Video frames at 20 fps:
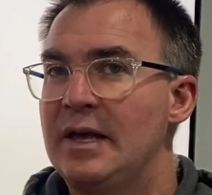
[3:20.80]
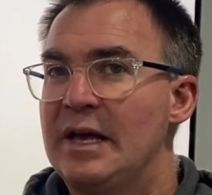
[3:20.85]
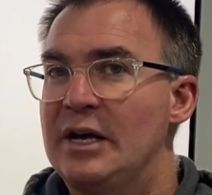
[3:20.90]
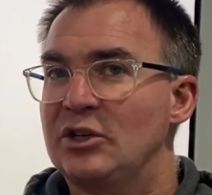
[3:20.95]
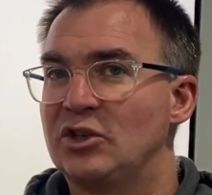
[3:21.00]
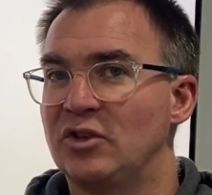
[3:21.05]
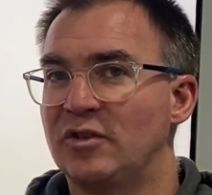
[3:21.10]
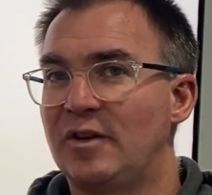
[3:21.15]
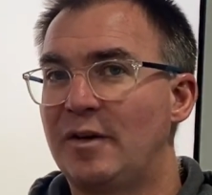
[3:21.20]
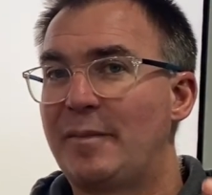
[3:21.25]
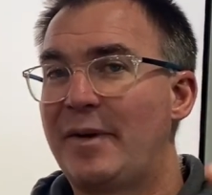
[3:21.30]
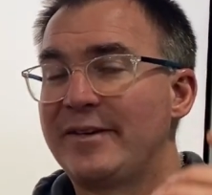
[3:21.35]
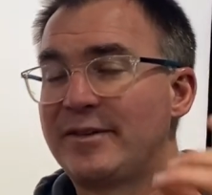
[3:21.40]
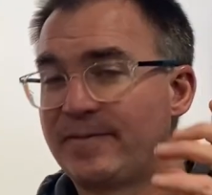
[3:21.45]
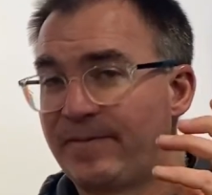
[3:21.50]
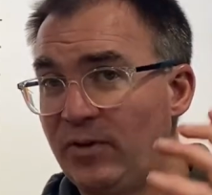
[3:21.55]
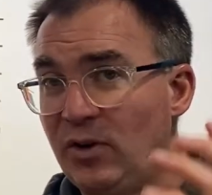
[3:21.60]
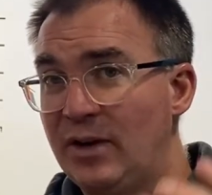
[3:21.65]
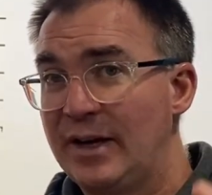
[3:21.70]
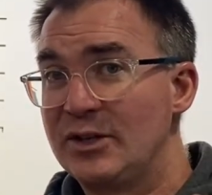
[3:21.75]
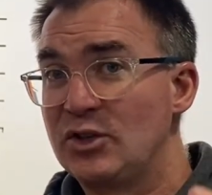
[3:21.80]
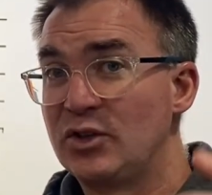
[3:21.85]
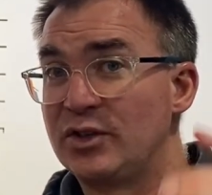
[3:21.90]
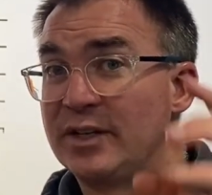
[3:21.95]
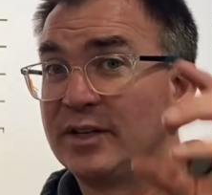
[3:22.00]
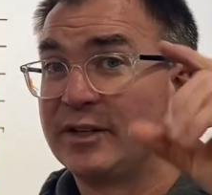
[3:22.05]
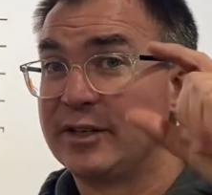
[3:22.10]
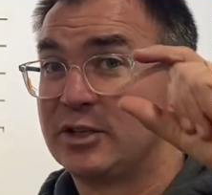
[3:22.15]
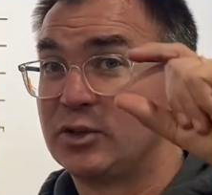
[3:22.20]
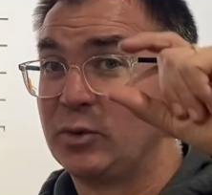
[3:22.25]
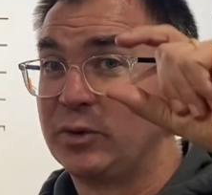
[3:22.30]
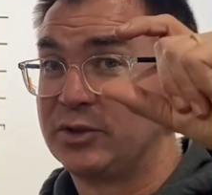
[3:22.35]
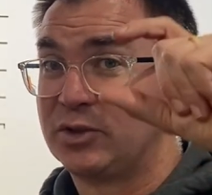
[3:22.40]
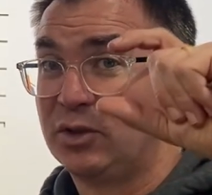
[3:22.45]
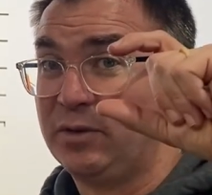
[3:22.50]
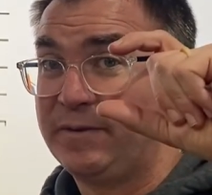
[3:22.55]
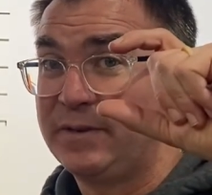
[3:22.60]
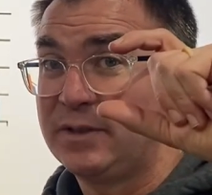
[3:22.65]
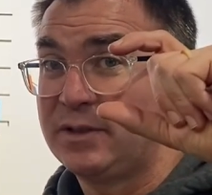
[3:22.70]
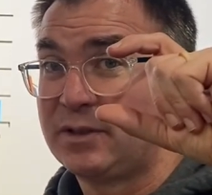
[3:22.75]
So while my fertilizer sits on the soil
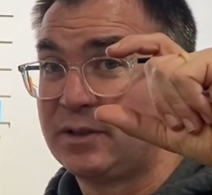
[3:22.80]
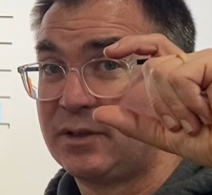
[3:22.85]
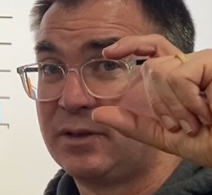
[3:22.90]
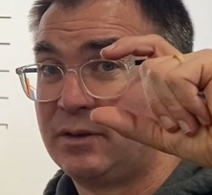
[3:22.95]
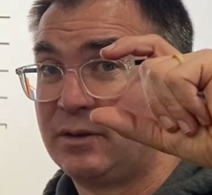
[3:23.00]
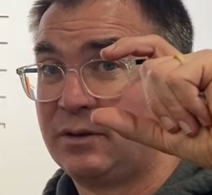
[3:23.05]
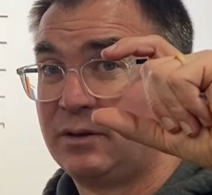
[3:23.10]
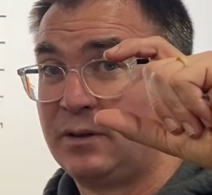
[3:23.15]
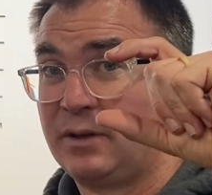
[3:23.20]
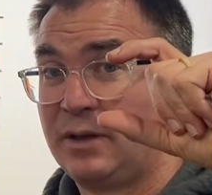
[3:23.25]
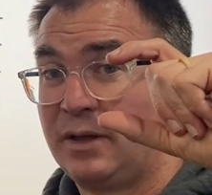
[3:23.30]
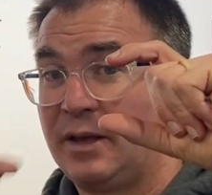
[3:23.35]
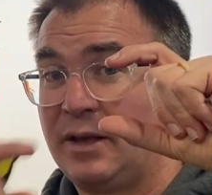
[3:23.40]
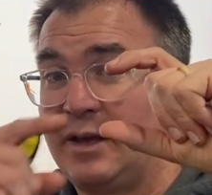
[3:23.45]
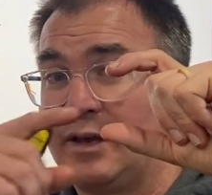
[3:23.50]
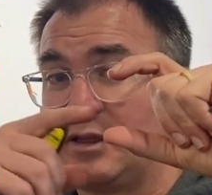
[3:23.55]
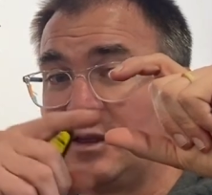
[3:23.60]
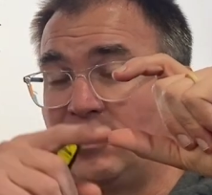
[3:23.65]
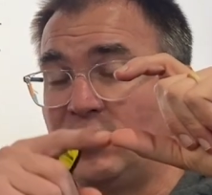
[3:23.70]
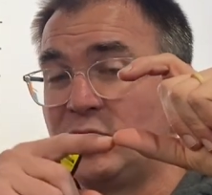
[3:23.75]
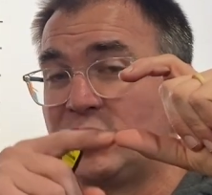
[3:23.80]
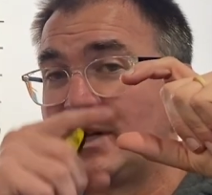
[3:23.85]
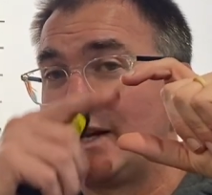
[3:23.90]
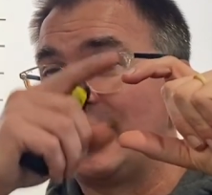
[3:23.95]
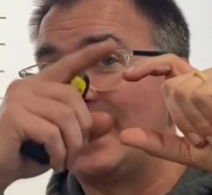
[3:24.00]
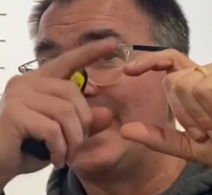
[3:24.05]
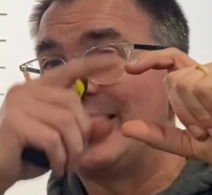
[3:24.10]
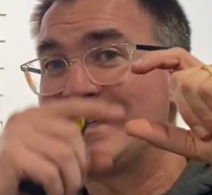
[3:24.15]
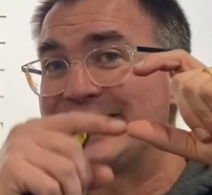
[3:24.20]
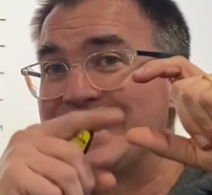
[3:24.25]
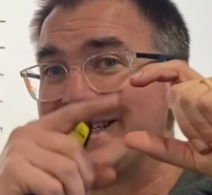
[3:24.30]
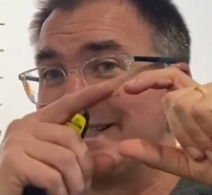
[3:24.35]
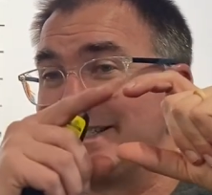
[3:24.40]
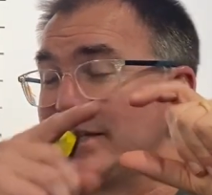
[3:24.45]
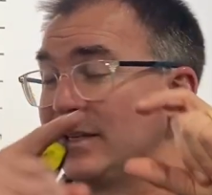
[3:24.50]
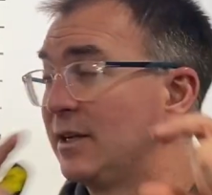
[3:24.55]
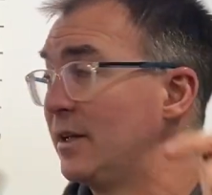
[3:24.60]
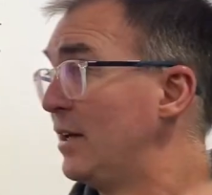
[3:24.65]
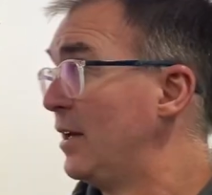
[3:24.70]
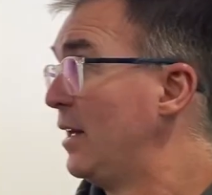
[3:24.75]
surface, the roots can't access it.